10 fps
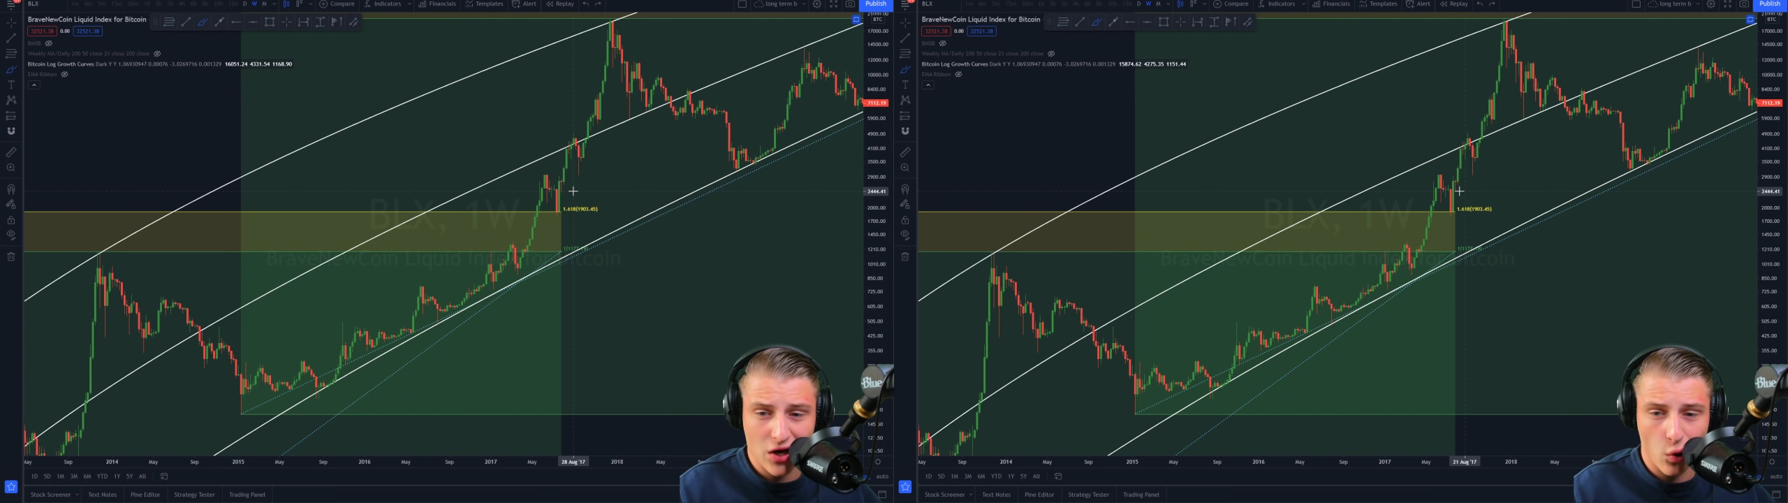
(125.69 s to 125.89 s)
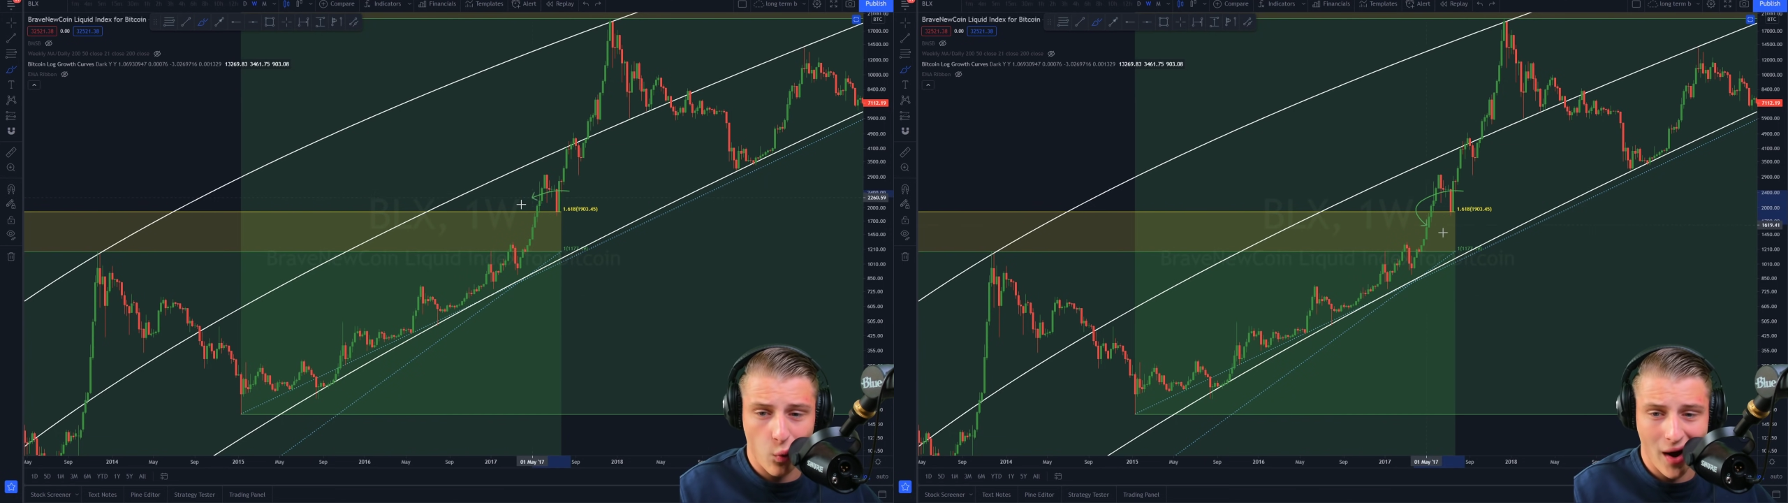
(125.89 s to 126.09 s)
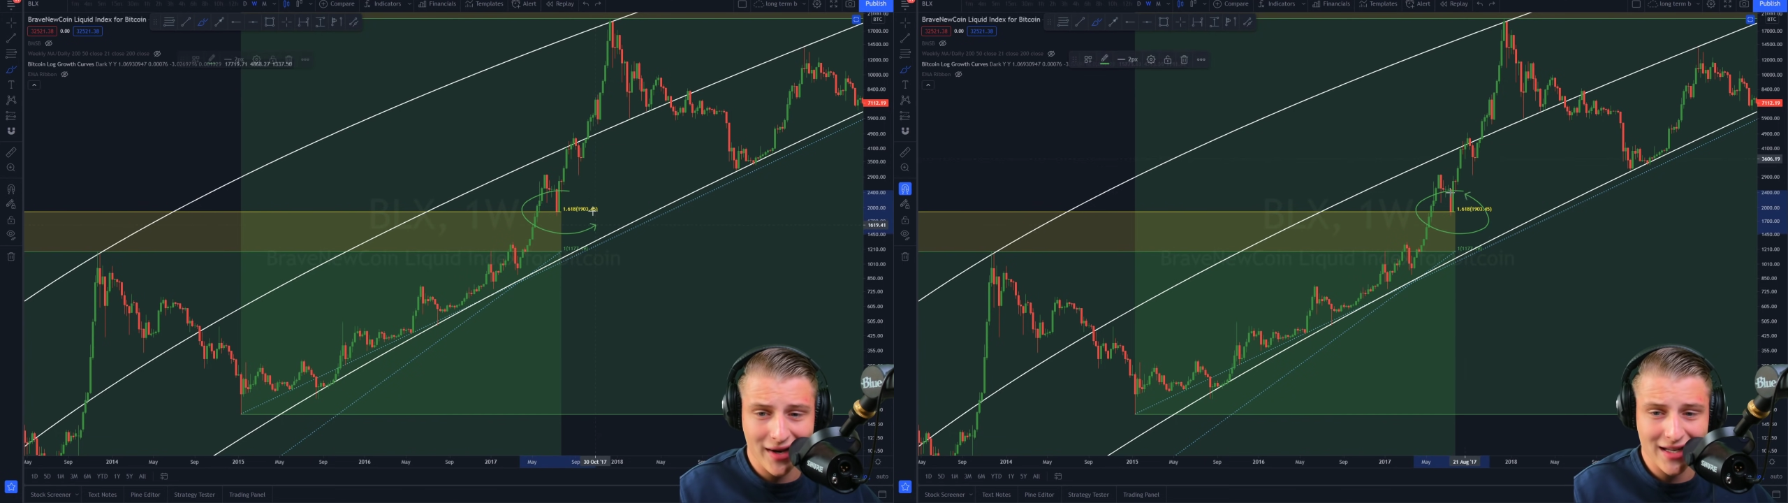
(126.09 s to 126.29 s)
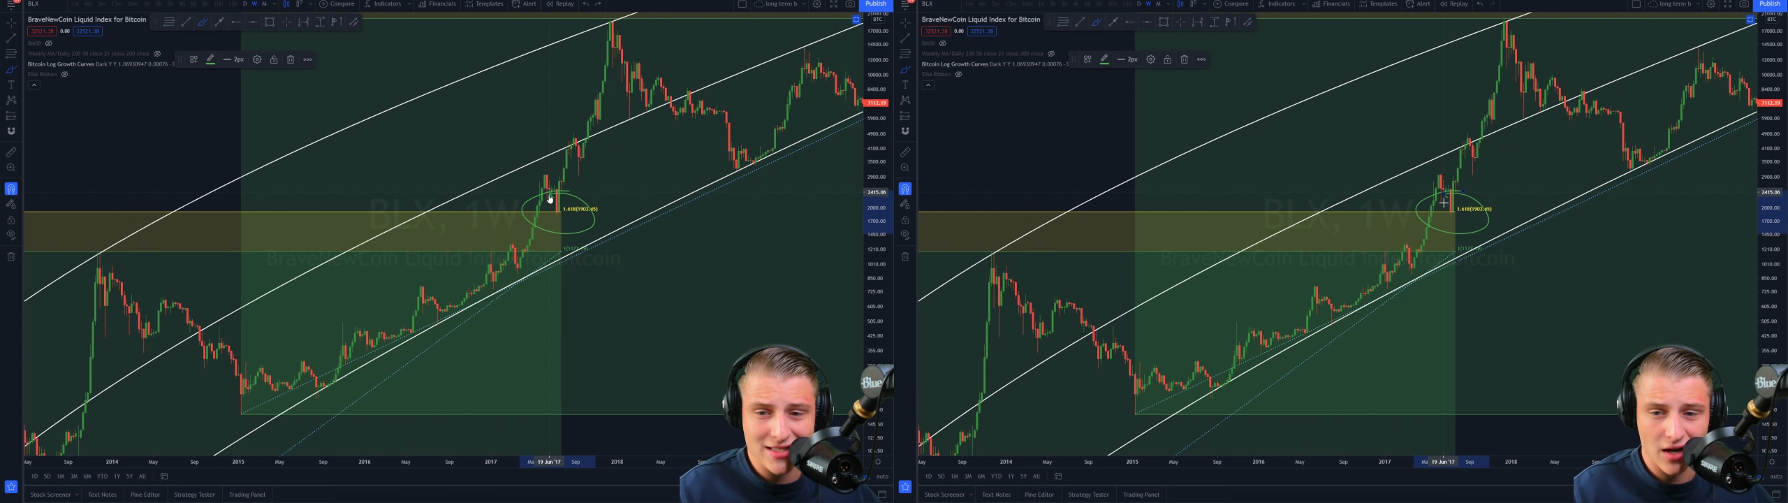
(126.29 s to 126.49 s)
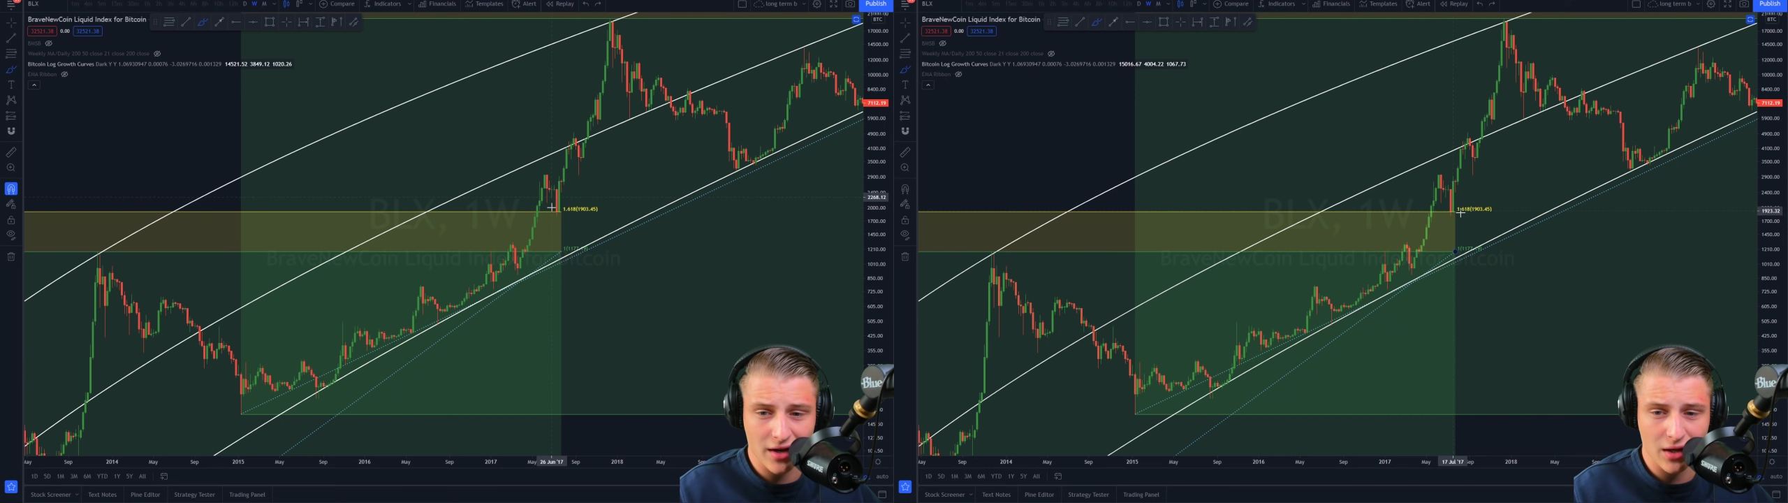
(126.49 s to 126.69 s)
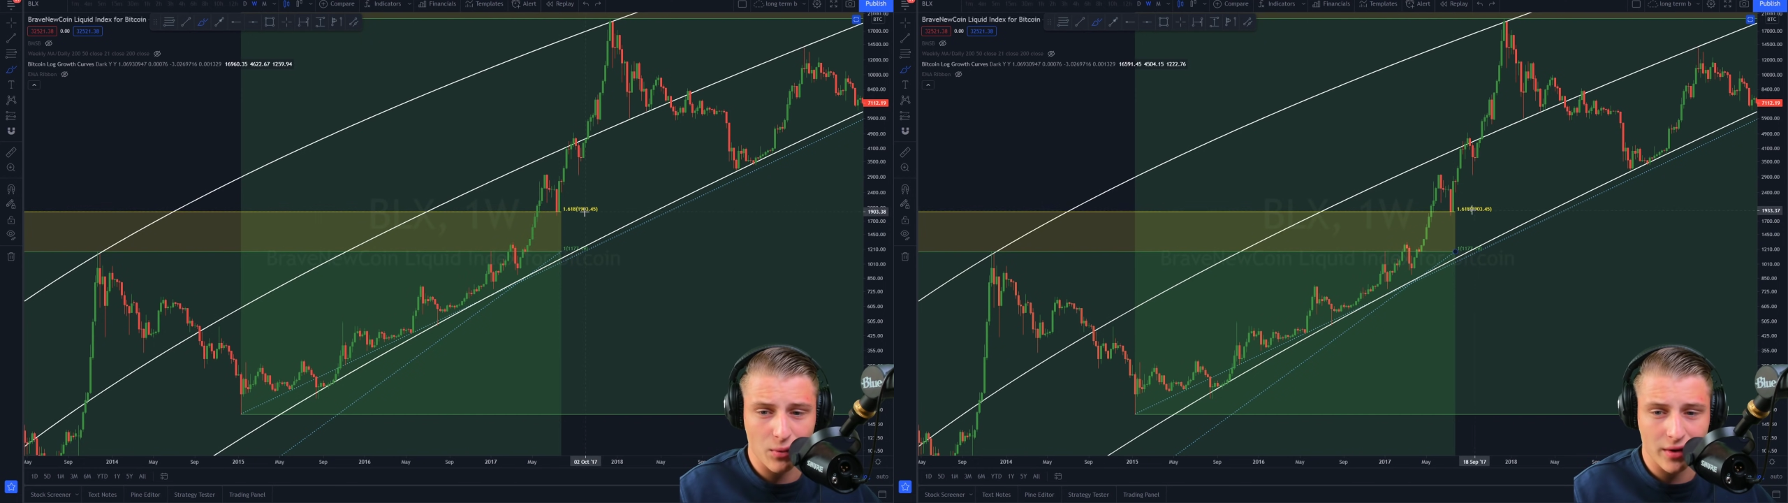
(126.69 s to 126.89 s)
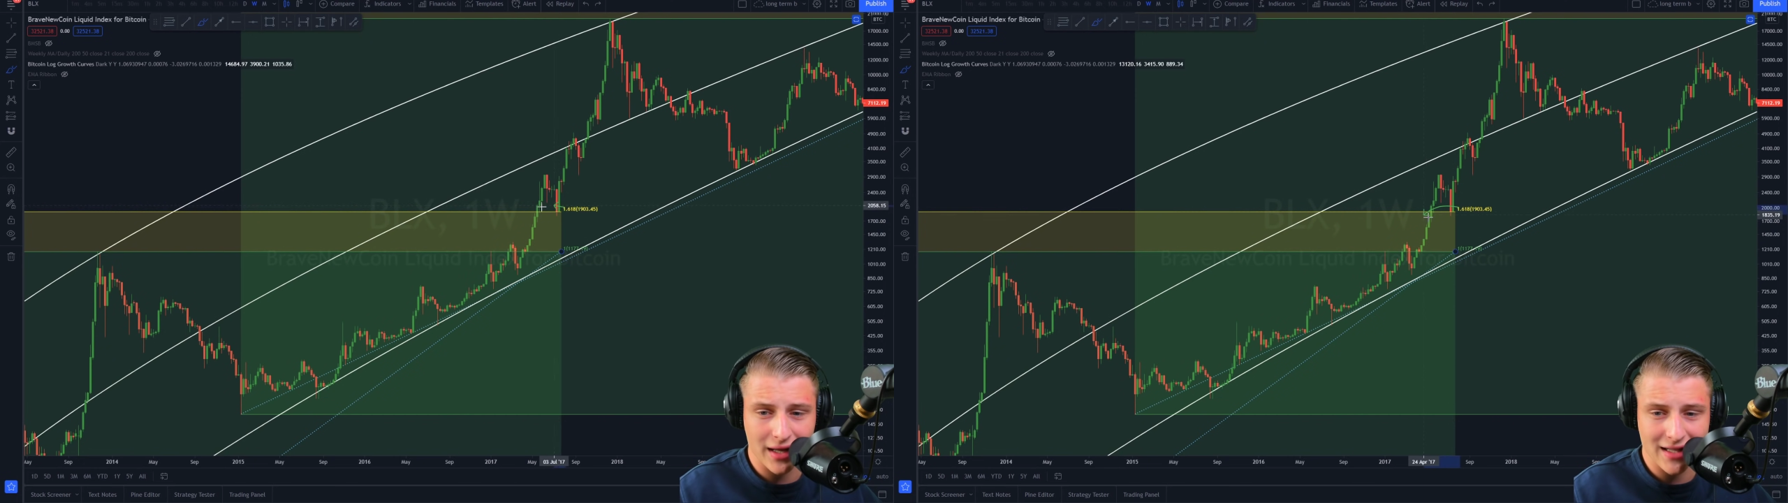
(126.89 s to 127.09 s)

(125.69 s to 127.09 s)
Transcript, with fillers: quite exciting one,